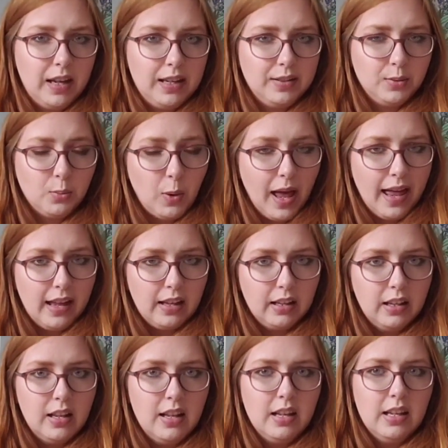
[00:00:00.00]
as well,
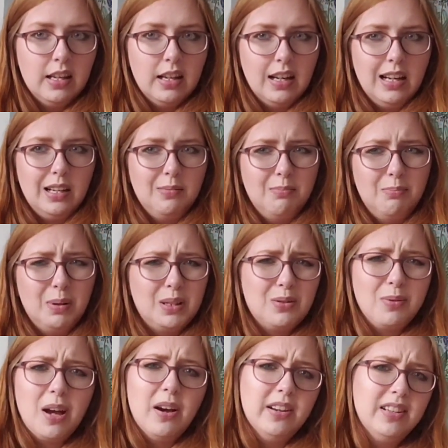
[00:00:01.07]
but to
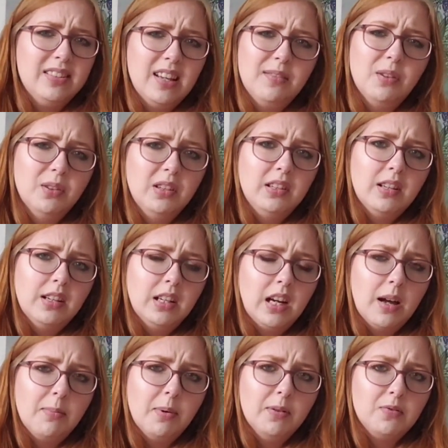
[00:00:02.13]
be honest, I've only done a
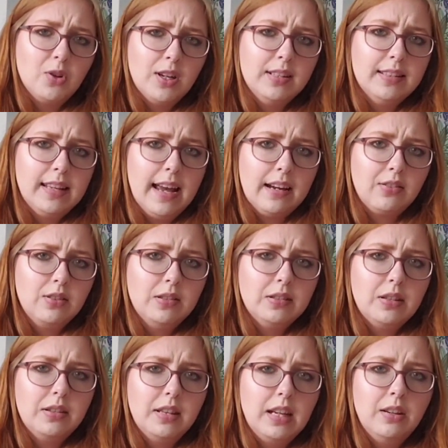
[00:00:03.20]
couple of transactions
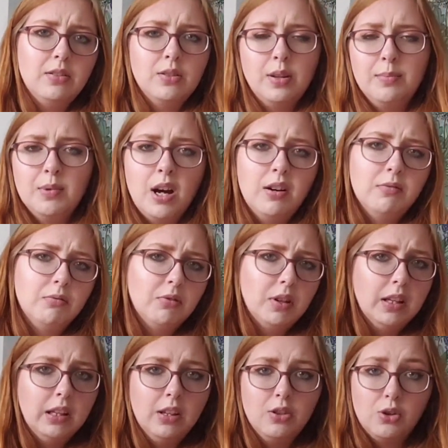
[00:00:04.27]
on there, so I'm not
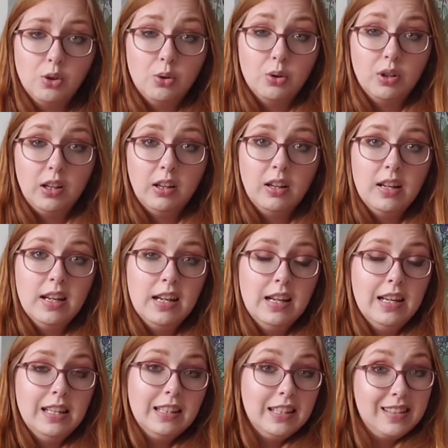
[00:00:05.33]
really sure
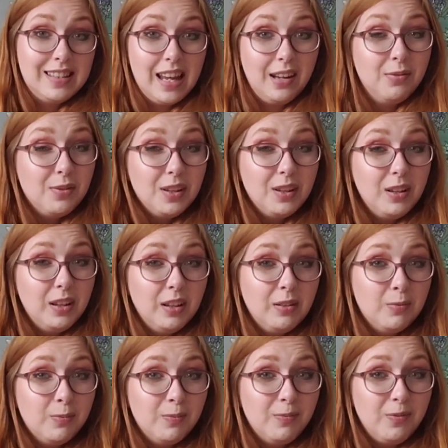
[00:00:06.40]
the safety
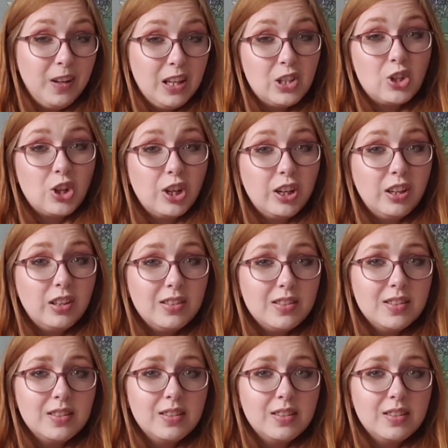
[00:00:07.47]
features.